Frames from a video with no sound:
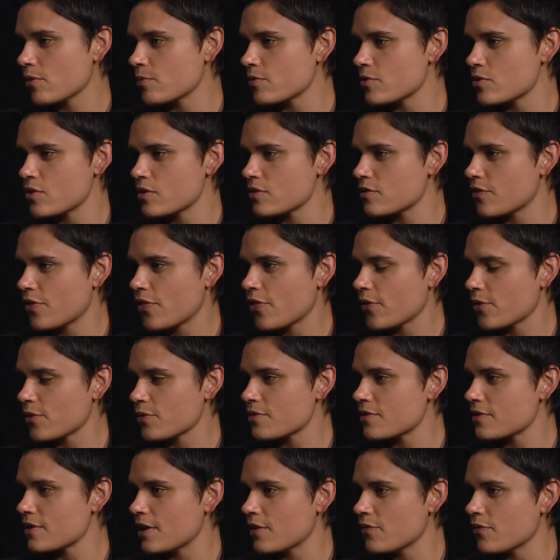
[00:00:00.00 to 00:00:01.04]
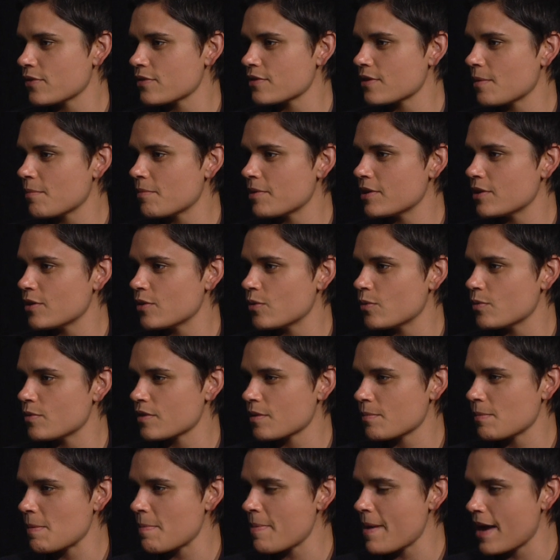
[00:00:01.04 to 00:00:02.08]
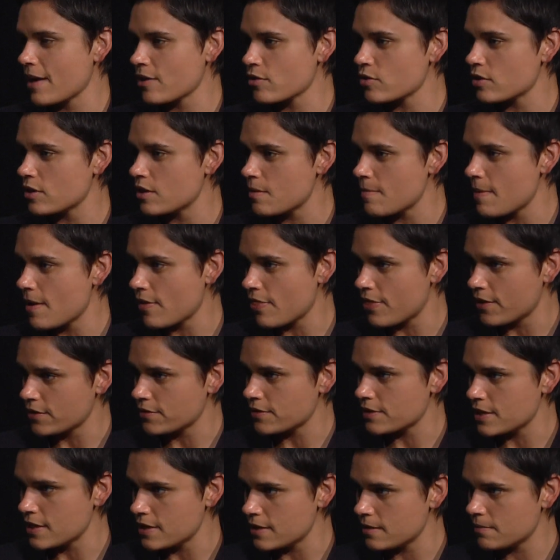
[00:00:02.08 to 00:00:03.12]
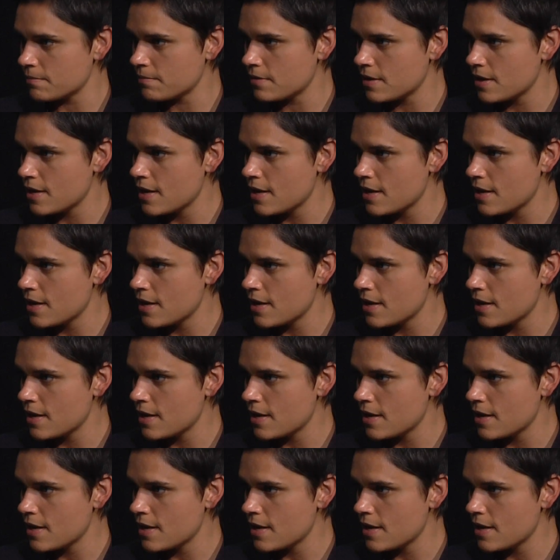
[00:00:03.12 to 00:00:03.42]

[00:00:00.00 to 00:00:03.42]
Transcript: was just thirsty for somebody who was going to be passionate about their team.